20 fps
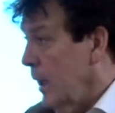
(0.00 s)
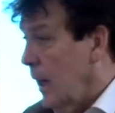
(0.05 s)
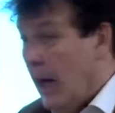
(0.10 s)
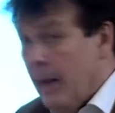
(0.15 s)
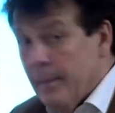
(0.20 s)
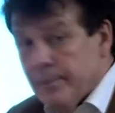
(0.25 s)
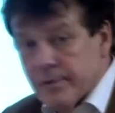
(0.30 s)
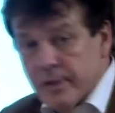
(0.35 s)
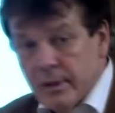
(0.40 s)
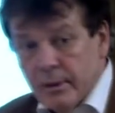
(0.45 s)

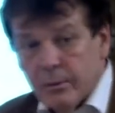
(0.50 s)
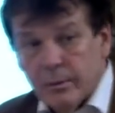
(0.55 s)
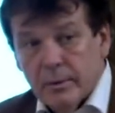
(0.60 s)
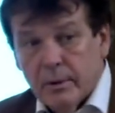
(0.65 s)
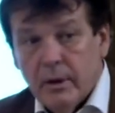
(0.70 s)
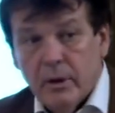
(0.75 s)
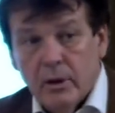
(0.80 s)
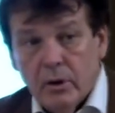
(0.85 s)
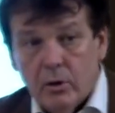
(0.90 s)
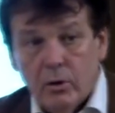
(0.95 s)

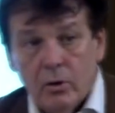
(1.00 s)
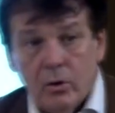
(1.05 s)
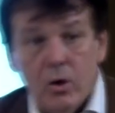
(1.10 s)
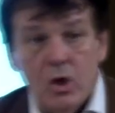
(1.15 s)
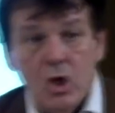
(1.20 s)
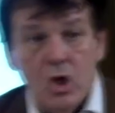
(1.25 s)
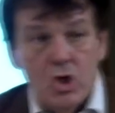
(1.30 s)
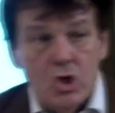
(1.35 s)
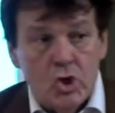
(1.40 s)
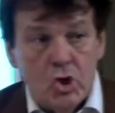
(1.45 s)
Absolutely no
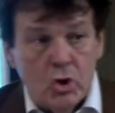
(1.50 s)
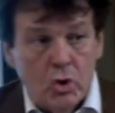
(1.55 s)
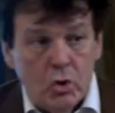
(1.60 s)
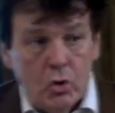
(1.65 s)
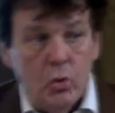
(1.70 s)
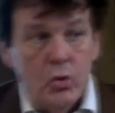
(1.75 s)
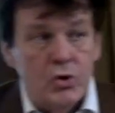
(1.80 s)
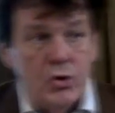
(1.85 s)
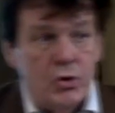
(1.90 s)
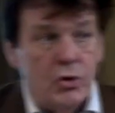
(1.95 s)

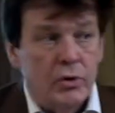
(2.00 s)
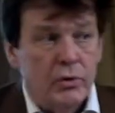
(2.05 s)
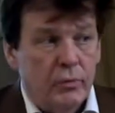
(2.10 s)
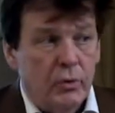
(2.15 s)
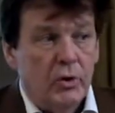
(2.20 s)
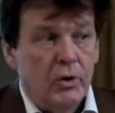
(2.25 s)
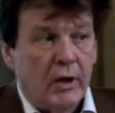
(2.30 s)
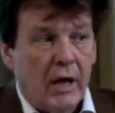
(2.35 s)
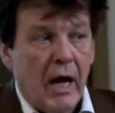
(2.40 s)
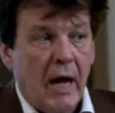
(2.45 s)
solution
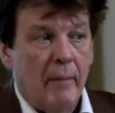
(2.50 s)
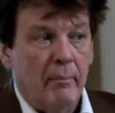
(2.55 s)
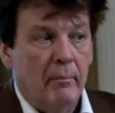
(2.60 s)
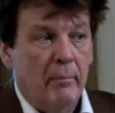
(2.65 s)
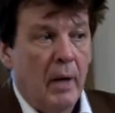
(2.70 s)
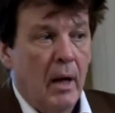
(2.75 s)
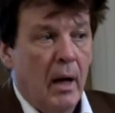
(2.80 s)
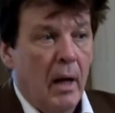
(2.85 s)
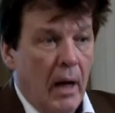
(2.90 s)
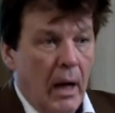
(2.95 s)
would
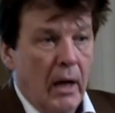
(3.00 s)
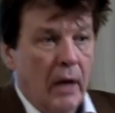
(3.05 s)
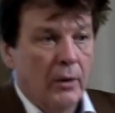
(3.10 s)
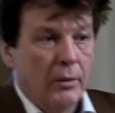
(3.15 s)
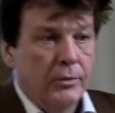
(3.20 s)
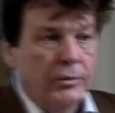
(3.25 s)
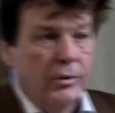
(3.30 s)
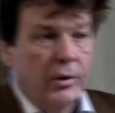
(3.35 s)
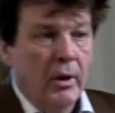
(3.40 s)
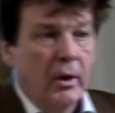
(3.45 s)
come
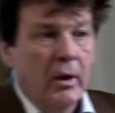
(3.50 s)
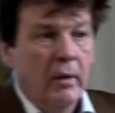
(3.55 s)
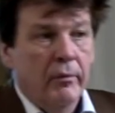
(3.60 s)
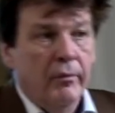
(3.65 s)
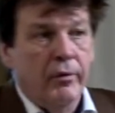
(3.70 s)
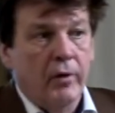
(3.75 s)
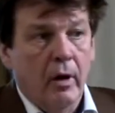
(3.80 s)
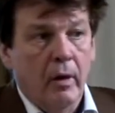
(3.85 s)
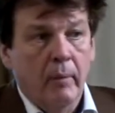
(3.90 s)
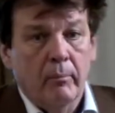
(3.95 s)
out
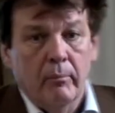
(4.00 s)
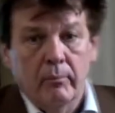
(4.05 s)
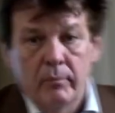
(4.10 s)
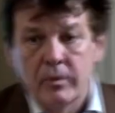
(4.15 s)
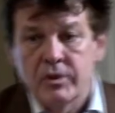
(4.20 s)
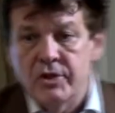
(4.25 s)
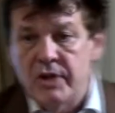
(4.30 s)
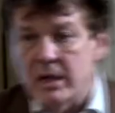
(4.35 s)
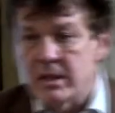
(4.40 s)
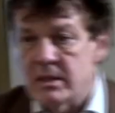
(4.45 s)
from
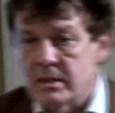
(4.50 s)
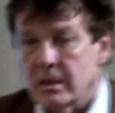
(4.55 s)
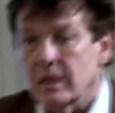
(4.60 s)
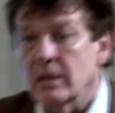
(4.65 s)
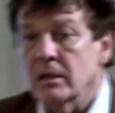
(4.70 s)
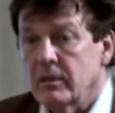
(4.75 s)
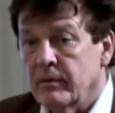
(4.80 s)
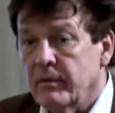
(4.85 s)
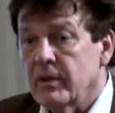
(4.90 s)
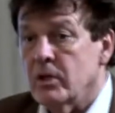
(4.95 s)
just
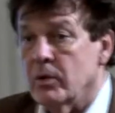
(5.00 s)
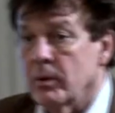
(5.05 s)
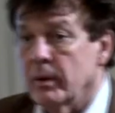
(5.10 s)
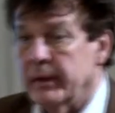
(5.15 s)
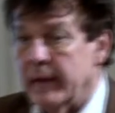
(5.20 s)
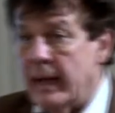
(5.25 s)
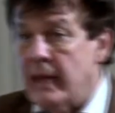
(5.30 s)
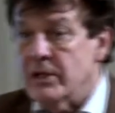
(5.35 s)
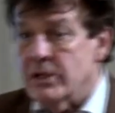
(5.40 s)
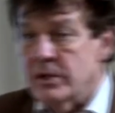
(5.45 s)
individual
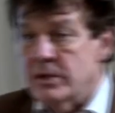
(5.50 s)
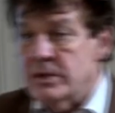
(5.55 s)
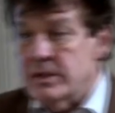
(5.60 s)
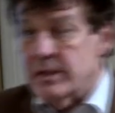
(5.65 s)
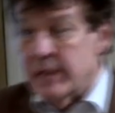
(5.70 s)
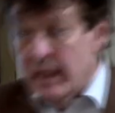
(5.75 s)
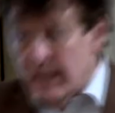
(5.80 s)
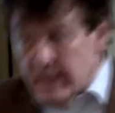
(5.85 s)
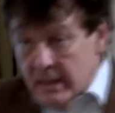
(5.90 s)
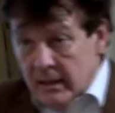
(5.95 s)
nation
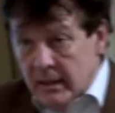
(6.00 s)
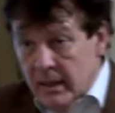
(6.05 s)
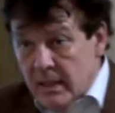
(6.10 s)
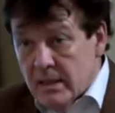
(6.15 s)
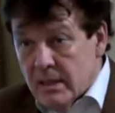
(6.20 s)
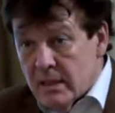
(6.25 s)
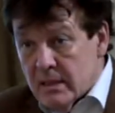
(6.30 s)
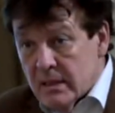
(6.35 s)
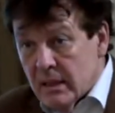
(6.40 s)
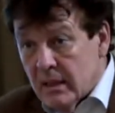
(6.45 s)
states. And
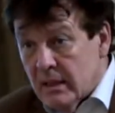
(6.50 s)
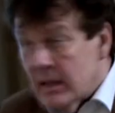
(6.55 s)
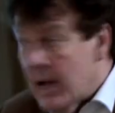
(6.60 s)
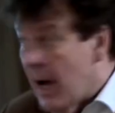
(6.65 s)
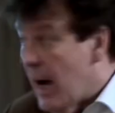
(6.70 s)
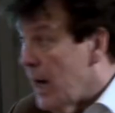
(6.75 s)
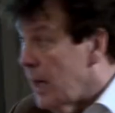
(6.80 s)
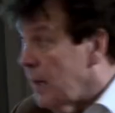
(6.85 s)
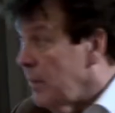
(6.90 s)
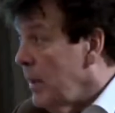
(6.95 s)
this is the
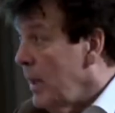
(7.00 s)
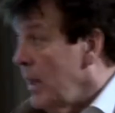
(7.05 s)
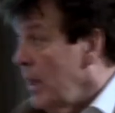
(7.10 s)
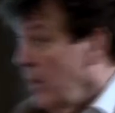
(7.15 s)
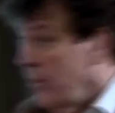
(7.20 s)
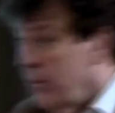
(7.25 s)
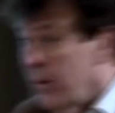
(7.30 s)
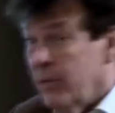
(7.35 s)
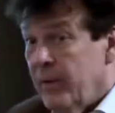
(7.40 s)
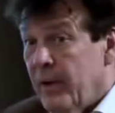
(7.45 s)
time
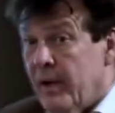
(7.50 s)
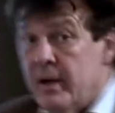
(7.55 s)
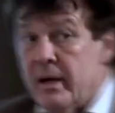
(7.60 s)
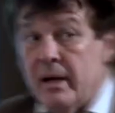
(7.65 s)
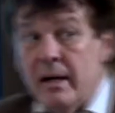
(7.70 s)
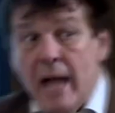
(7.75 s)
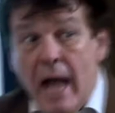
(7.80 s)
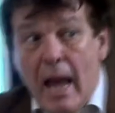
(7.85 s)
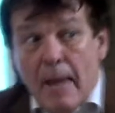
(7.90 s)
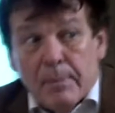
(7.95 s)
where we are
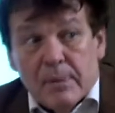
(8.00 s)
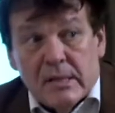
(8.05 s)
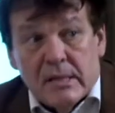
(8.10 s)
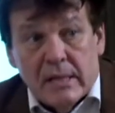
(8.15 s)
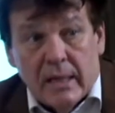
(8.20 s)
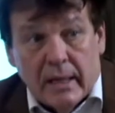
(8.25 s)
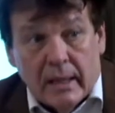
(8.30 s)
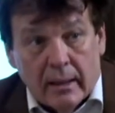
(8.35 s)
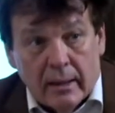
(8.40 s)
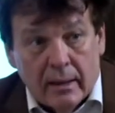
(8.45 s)

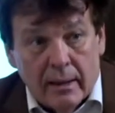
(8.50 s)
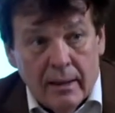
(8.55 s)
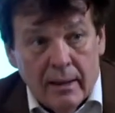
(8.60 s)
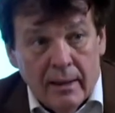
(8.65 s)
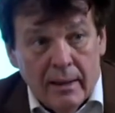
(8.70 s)
relapsing